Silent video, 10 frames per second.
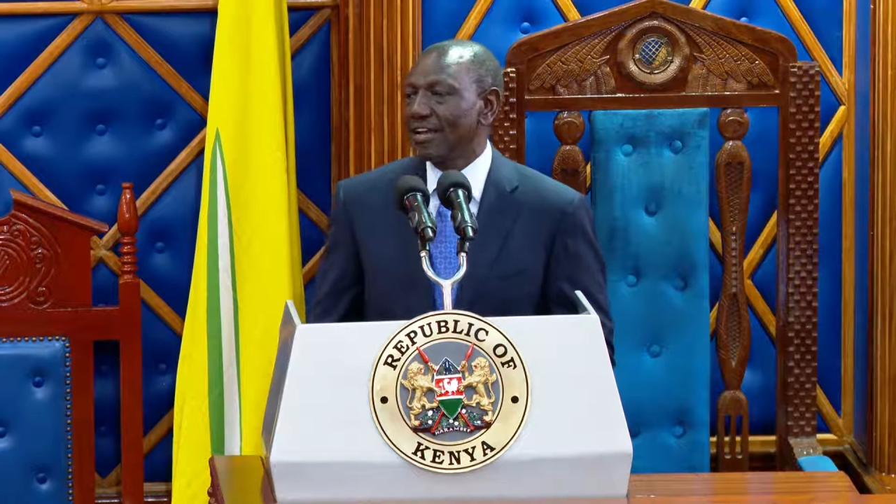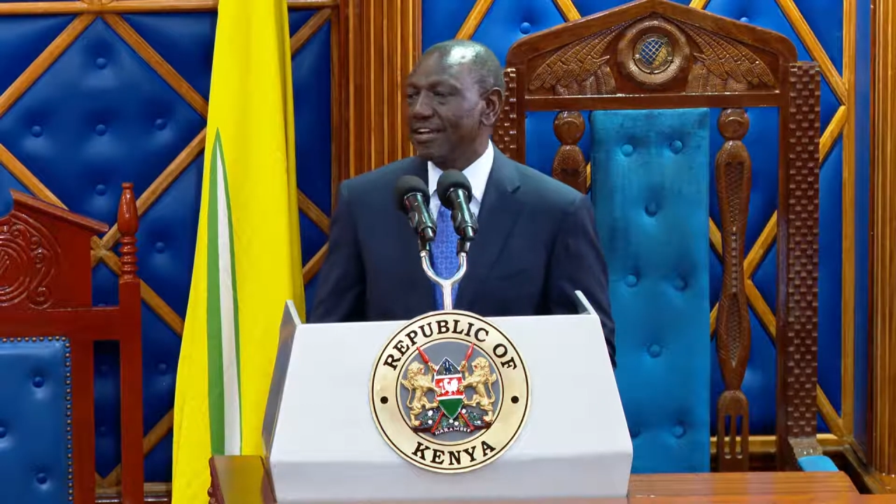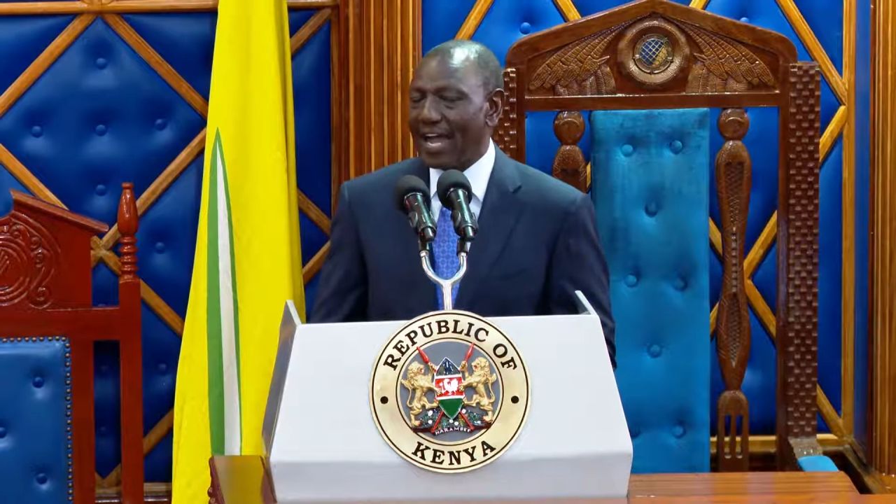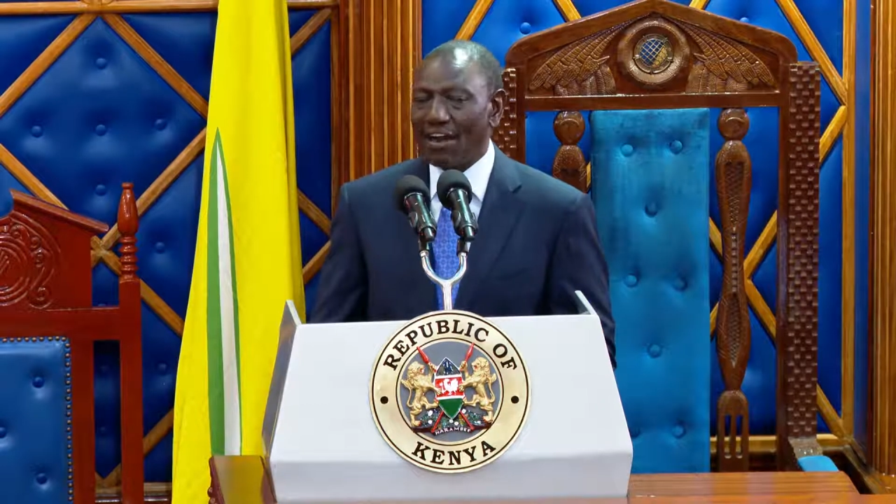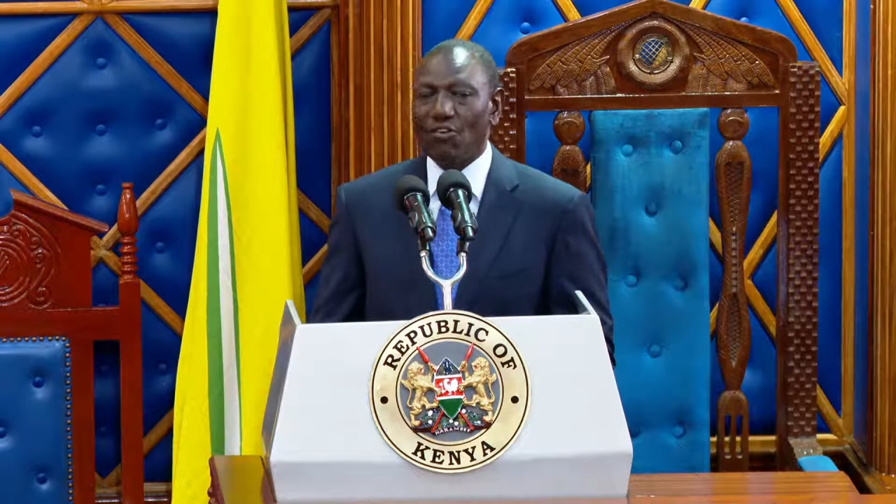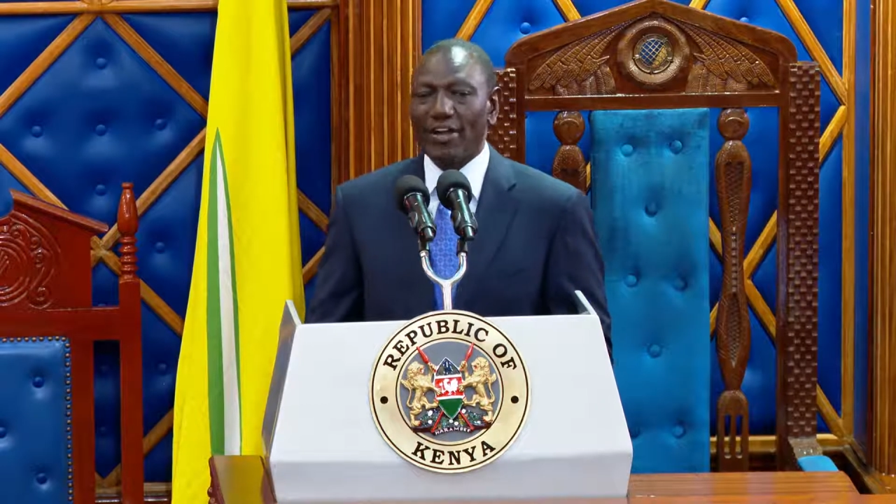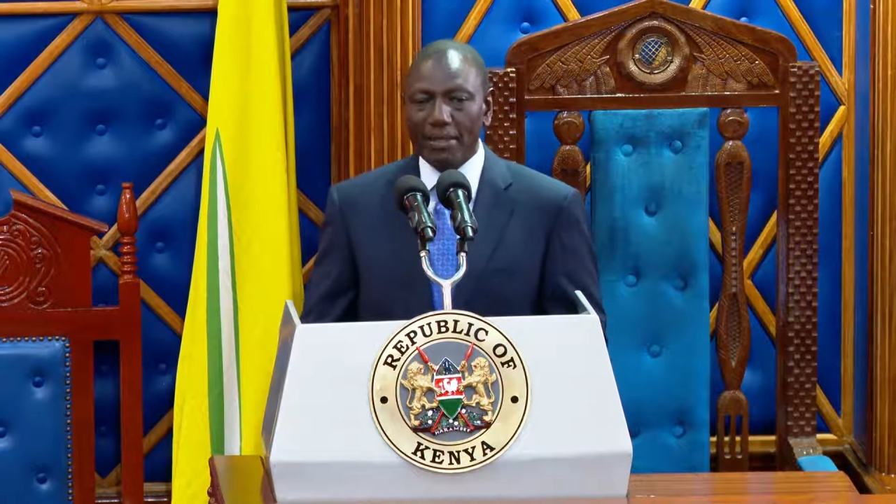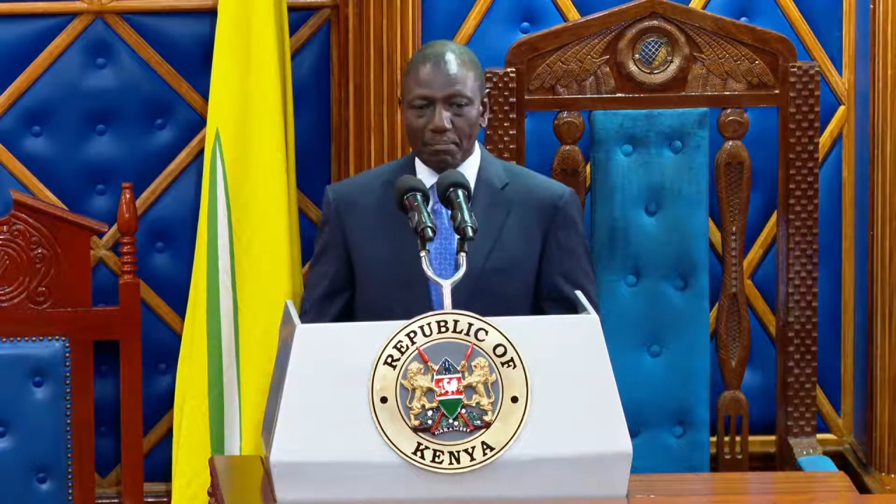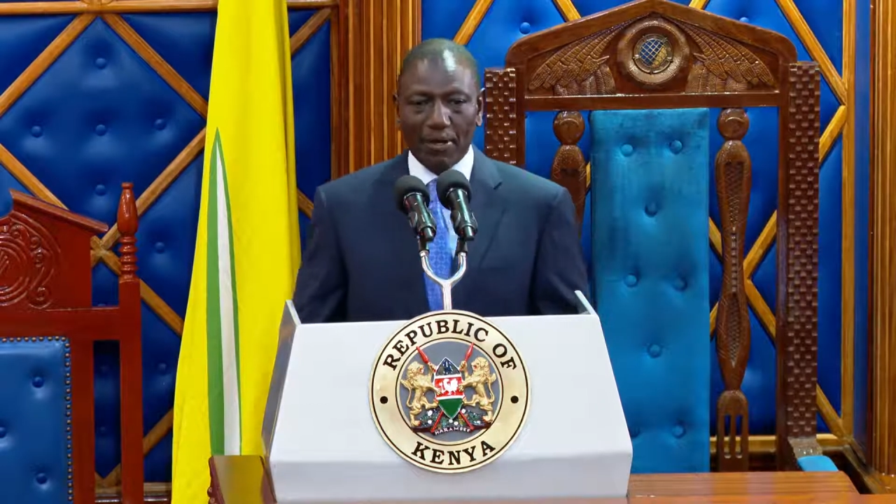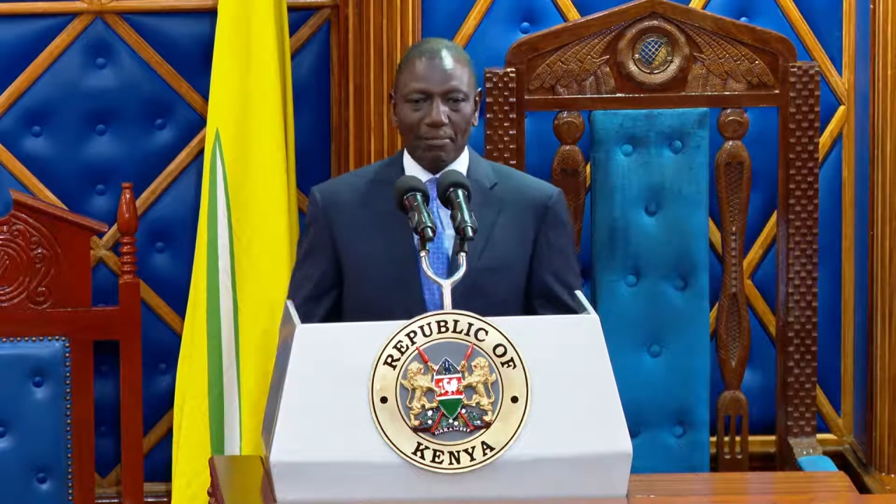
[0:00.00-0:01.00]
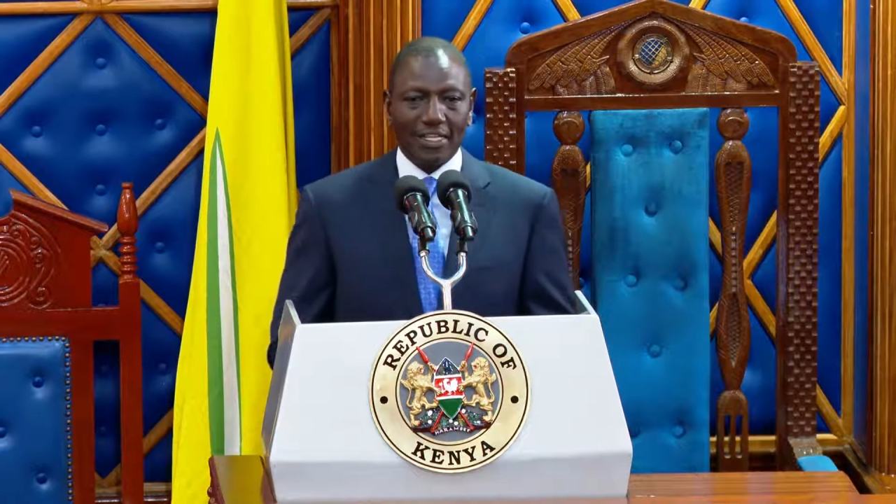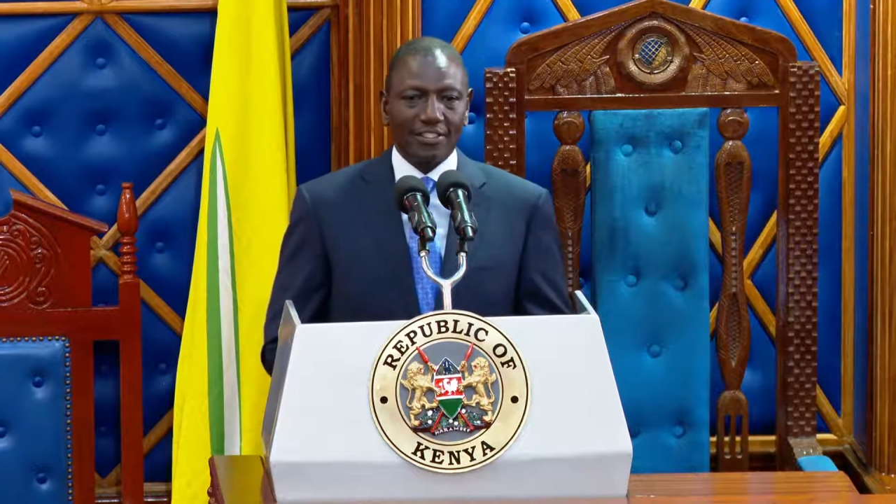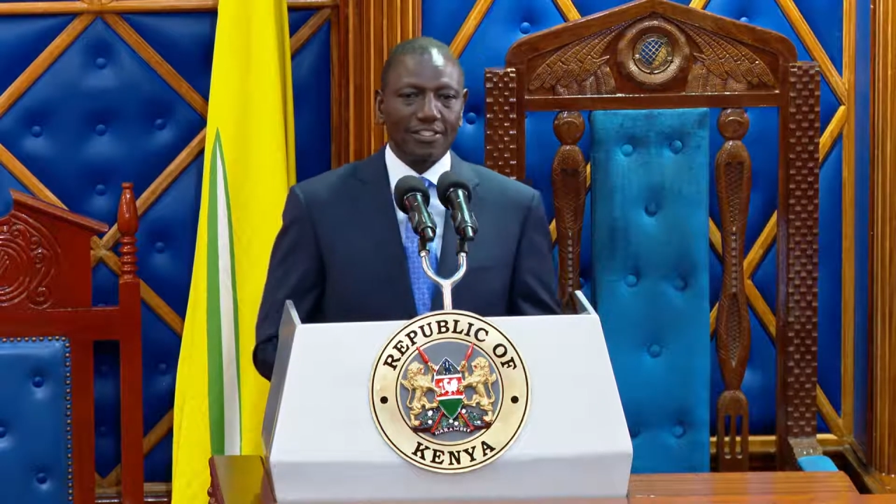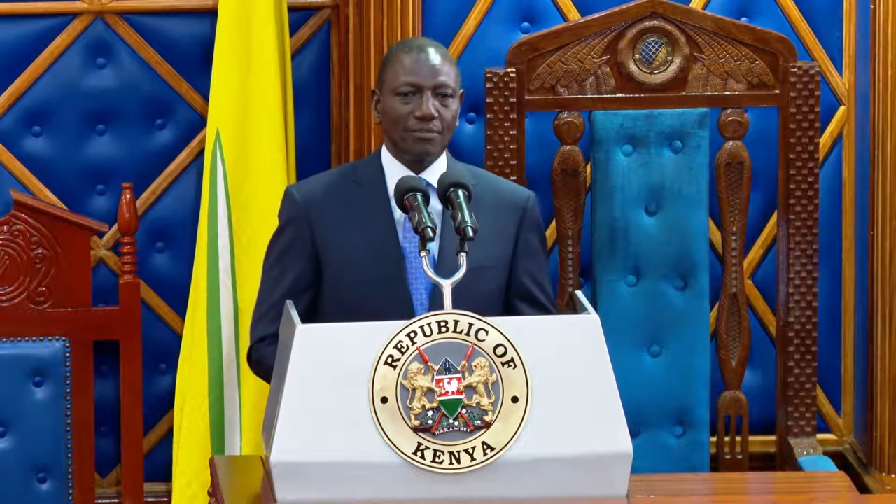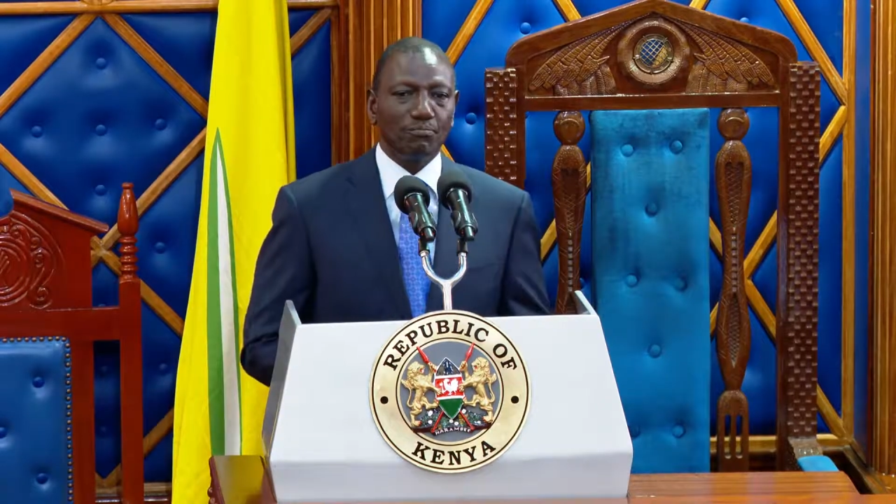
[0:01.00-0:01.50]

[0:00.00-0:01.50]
now implement